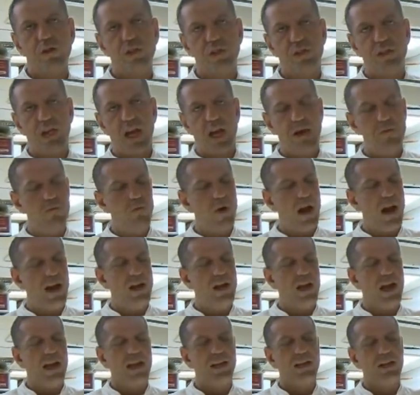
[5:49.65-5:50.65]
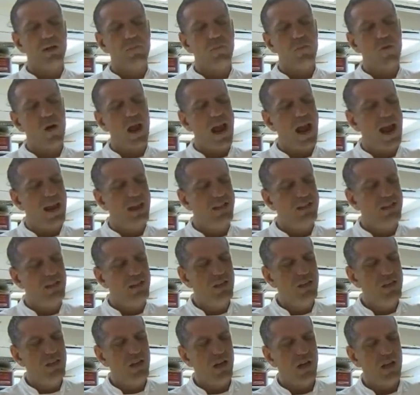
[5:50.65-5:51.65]
the same way like the bread,
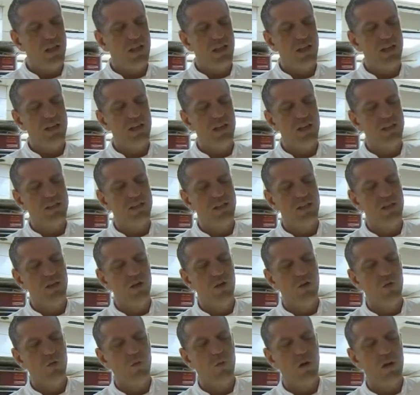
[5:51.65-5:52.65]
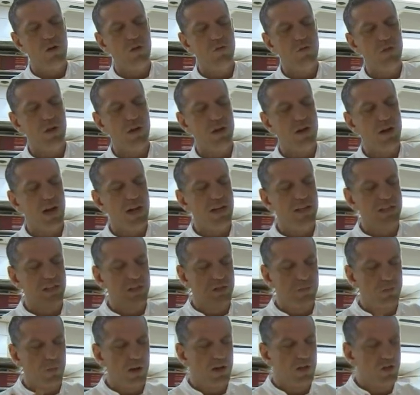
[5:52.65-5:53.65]
I think that you know one of the great
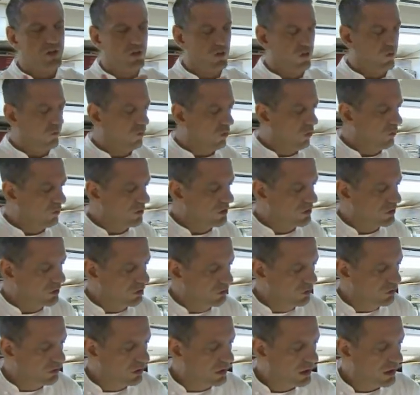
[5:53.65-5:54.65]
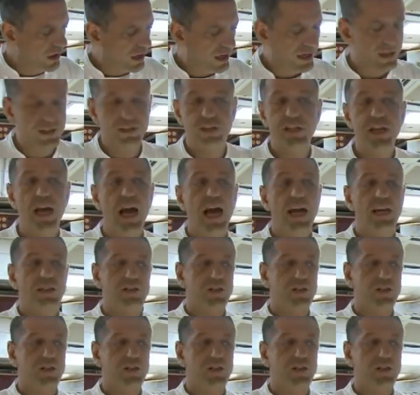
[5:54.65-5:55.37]
expression of what we do is the